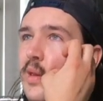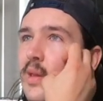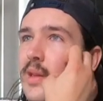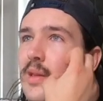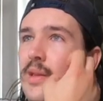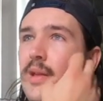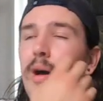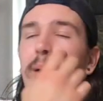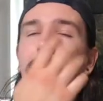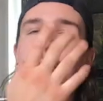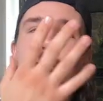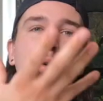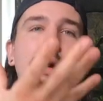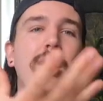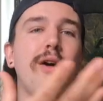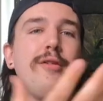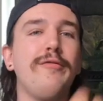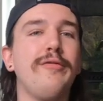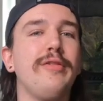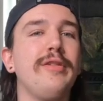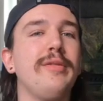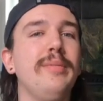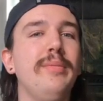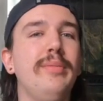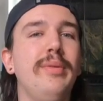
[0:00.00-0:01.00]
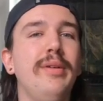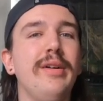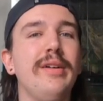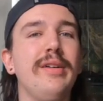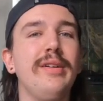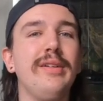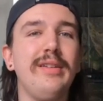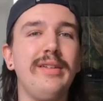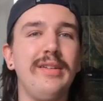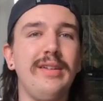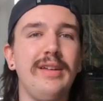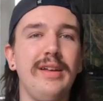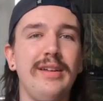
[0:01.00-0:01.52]
not profit, but
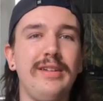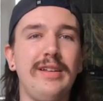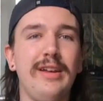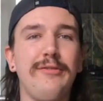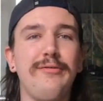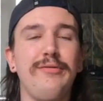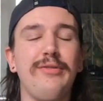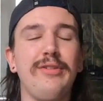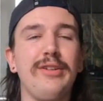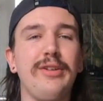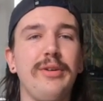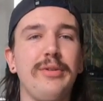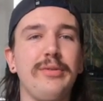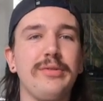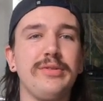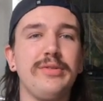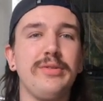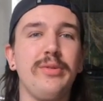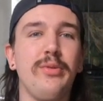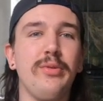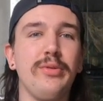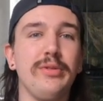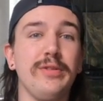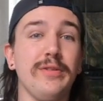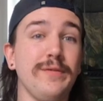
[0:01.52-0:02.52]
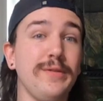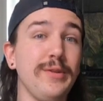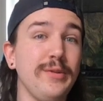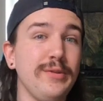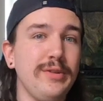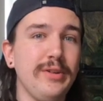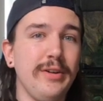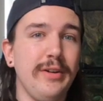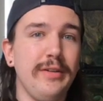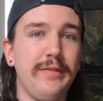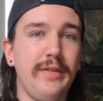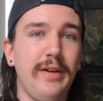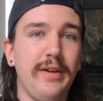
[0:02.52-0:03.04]
it definitely goes towards
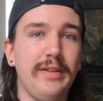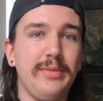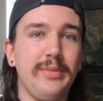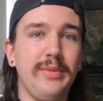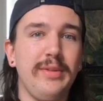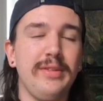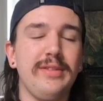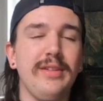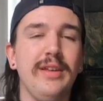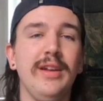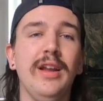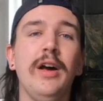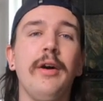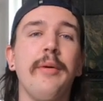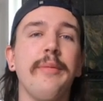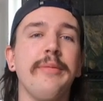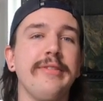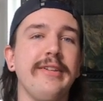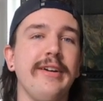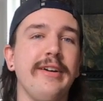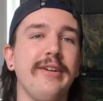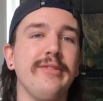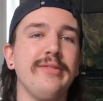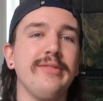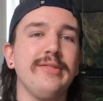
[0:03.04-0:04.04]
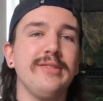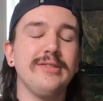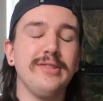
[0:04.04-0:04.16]
future investments and helps out.